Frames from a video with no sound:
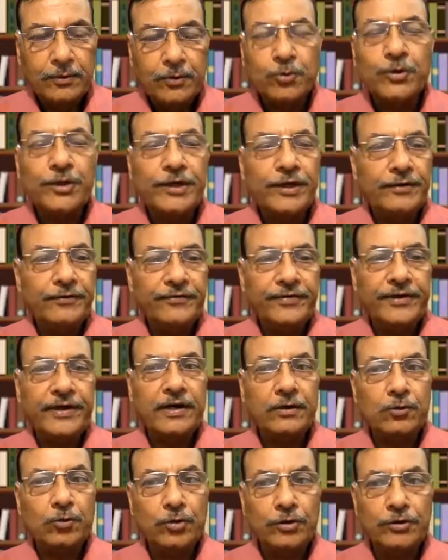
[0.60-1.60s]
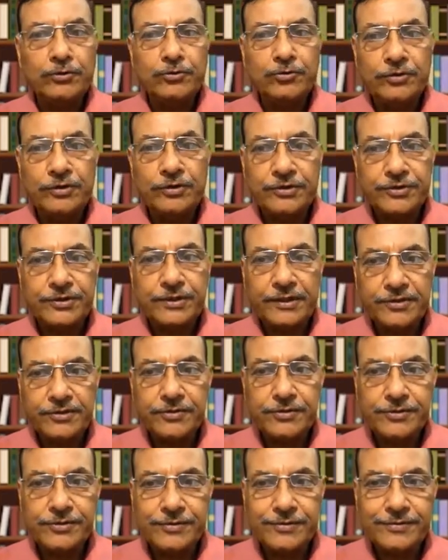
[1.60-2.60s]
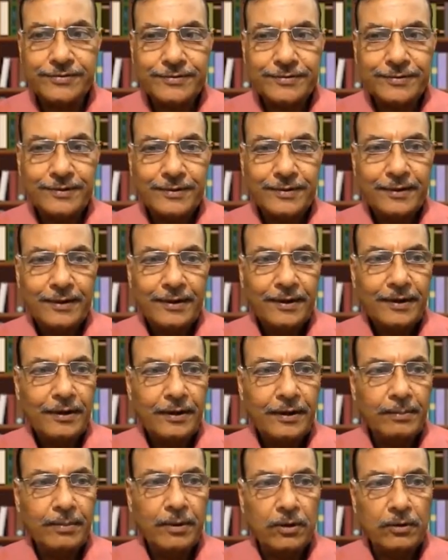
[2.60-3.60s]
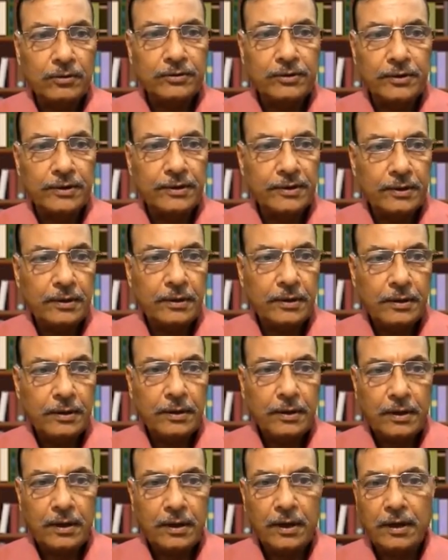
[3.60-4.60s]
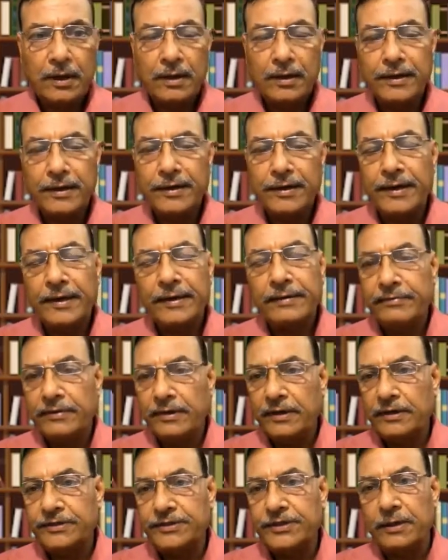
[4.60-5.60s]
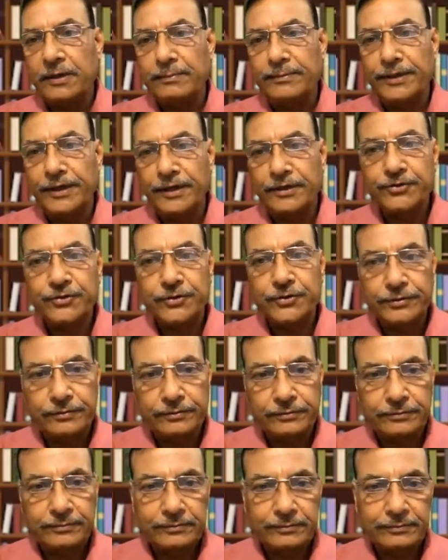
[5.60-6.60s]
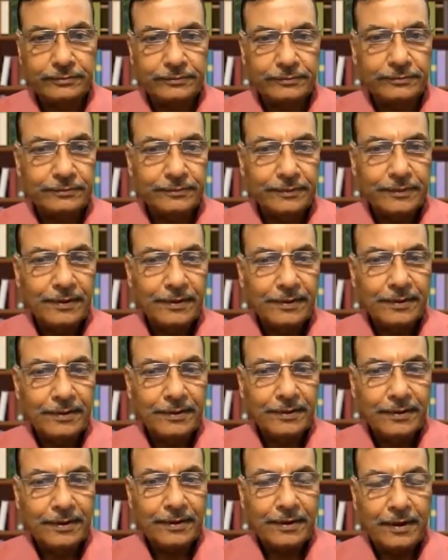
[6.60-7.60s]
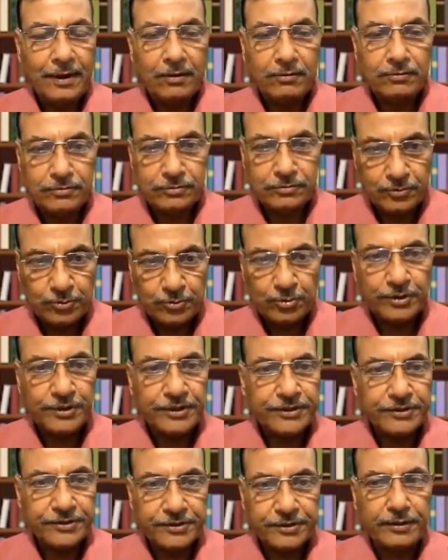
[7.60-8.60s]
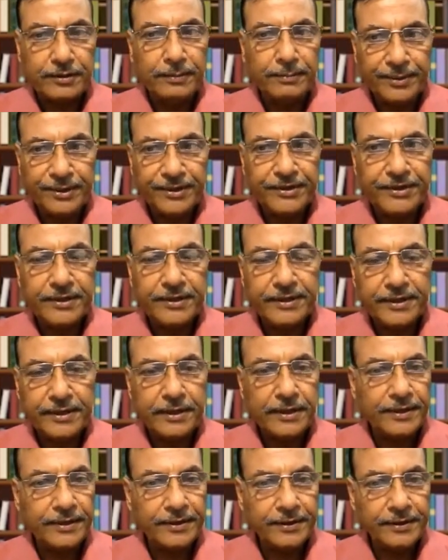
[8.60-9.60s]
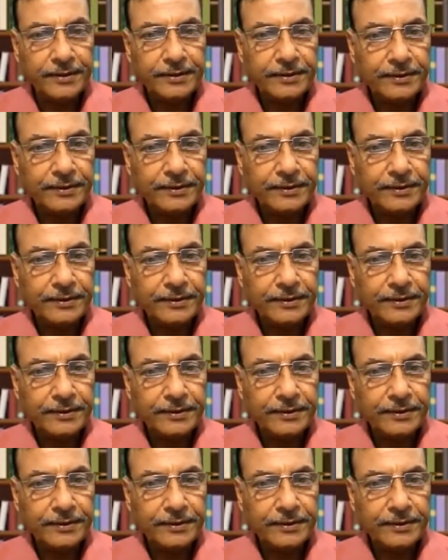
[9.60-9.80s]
Today we are going to discuss about the ulnar nerve examination, how to do it competently